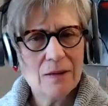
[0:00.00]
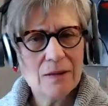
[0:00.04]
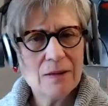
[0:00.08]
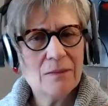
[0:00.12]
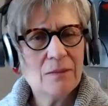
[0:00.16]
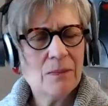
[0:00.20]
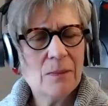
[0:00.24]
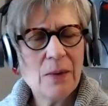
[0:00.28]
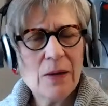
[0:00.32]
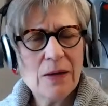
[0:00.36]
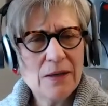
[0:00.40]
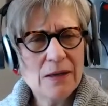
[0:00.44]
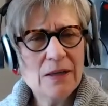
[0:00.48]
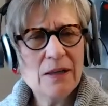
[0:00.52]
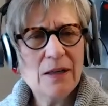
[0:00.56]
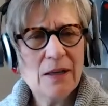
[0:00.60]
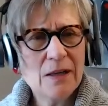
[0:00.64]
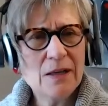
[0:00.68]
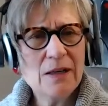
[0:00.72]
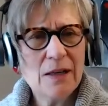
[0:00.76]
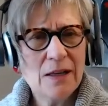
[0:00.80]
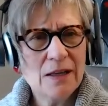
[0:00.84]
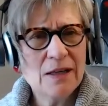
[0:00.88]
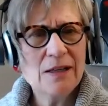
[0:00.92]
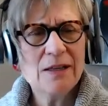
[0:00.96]
But
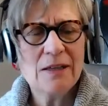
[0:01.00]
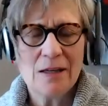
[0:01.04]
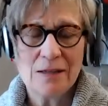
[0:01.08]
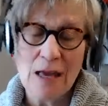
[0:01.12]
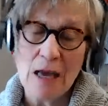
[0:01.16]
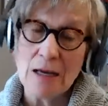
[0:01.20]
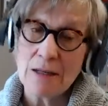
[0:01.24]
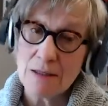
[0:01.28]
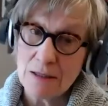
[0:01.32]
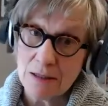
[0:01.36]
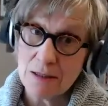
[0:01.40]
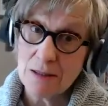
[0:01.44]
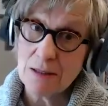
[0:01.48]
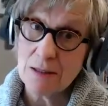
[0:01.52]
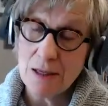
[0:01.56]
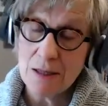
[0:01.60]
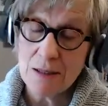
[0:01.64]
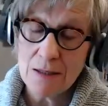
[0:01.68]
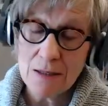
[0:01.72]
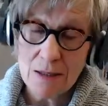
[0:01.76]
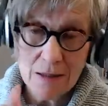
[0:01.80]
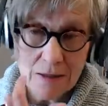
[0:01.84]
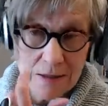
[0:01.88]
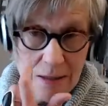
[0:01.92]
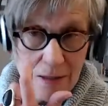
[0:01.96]
yes,
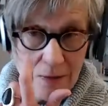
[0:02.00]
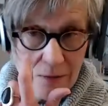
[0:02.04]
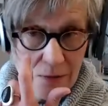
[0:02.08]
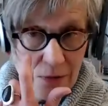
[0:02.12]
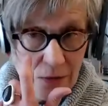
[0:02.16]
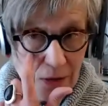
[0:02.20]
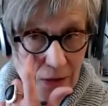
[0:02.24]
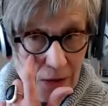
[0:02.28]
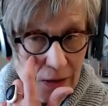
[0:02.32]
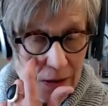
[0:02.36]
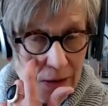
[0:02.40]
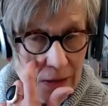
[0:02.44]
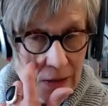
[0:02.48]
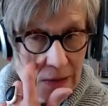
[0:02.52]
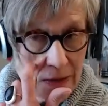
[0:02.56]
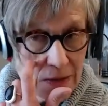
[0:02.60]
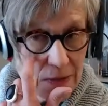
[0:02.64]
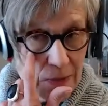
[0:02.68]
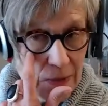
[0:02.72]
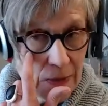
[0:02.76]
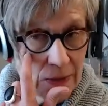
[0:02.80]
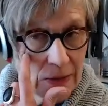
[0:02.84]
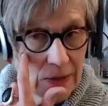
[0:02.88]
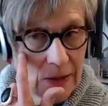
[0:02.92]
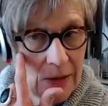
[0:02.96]
it definitely
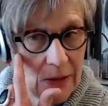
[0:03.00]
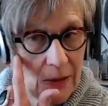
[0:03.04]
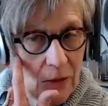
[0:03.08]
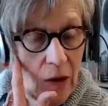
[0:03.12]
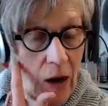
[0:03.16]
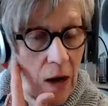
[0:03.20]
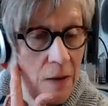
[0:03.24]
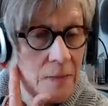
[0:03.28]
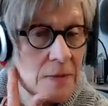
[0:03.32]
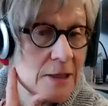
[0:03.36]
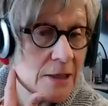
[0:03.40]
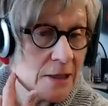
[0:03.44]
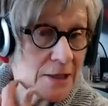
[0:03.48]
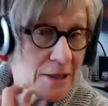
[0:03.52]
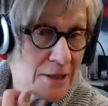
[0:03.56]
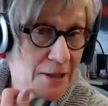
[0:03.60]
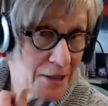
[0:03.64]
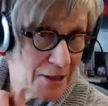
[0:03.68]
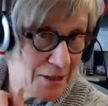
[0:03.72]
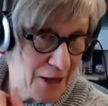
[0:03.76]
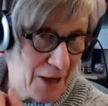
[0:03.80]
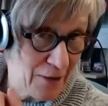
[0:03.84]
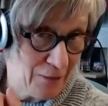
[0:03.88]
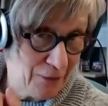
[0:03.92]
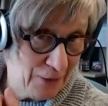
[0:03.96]
is. But you know, I'm
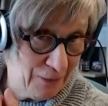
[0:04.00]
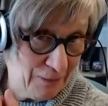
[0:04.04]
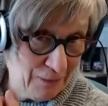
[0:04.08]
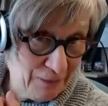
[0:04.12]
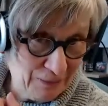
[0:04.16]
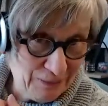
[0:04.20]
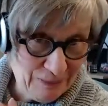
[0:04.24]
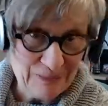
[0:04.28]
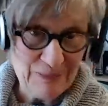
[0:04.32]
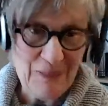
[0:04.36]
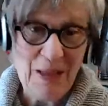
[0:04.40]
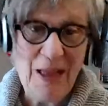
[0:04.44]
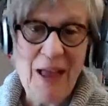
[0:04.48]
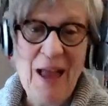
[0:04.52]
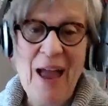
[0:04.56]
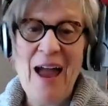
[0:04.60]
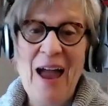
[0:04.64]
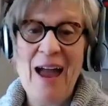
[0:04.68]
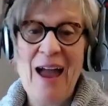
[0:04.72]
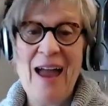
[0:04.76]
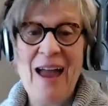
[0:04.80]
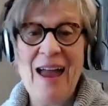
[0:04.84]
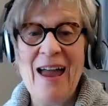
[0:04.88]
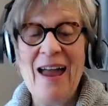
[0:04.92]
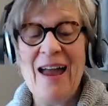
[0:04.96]
67,
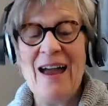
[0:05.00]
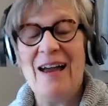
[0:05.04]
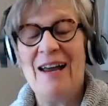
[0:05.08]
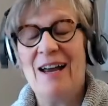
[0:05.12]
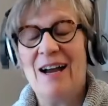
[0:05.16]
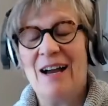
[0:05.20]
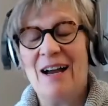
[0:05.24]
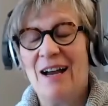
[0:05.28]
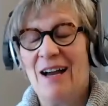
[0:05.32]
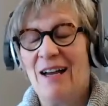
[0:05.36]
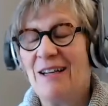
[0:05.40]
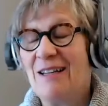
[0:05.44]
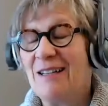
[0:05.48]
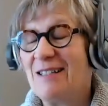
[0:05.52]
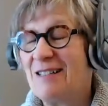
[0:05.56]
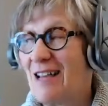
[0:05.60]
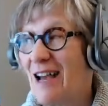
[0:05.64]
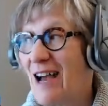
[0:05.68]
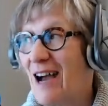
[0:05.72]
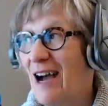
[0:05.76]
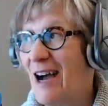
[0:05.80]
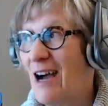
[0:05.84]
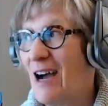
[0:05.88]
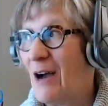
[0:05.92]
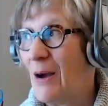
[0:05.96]
and
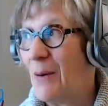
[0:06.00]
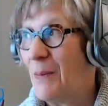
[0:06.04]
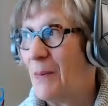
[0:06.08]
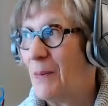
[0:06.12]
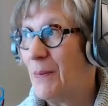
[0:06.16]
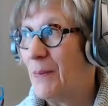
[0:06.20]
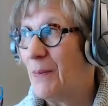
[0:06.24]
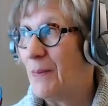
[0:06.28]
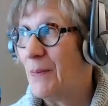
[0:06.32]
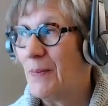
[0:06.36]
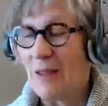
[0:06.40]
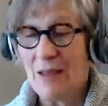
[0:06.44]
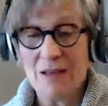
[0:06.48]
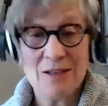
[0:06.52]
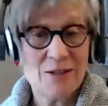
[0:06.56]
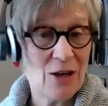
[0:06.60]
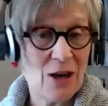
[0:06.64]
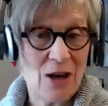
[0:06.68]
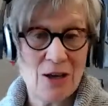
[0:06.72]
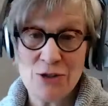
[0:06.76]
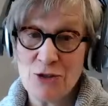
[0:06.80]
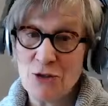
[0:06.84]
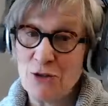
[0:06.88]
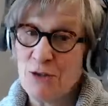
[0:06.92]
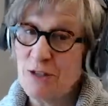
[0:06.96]

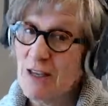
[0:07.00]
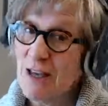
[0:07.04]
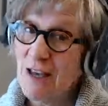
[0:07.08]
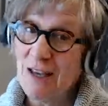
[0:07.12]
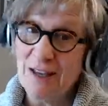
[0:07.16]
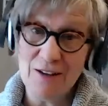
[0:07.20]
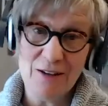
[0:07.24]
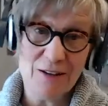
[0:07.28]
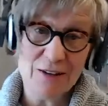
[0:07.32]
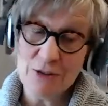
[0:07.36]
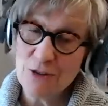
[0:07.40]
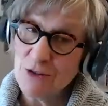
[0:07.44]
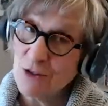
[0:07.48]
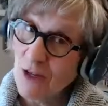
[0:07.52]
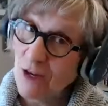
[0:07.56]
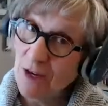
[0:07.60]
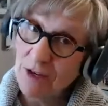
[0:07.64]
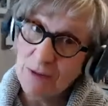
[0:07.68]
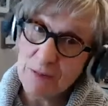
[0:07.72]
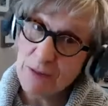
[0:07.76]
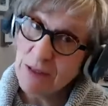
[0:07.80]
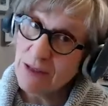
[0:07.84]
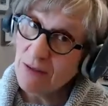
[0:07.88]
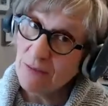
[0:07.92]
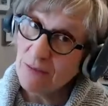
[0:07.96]
as you say, like there's a
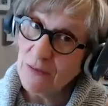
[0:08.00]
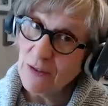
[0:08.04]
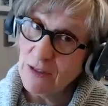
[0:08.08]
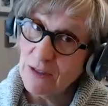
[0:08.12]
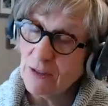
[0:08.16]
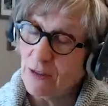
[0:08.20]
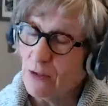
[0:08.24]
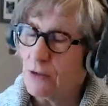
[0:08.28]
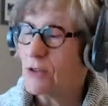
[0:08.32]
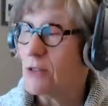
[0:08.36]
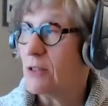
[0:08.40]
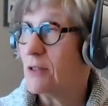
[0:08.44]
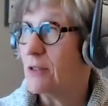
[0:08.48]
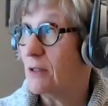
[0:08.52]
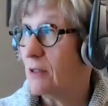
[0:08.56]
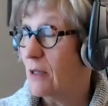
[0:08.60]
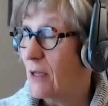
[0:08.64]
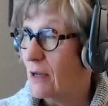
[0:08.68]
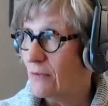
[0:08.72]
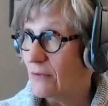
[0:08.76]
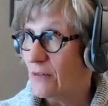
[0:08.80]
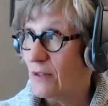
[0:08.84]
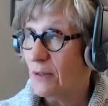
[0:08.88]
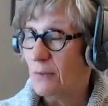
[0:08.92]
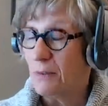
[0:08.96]
lot of piss and vinegar still
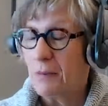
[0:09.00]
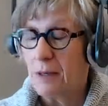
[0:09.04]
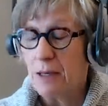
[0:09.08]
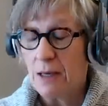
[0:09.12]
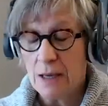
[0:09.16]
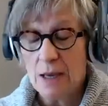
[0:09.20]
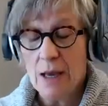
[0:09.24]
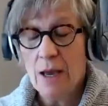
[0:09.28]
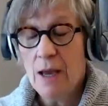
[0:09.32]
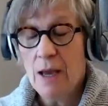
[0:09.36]
left in me.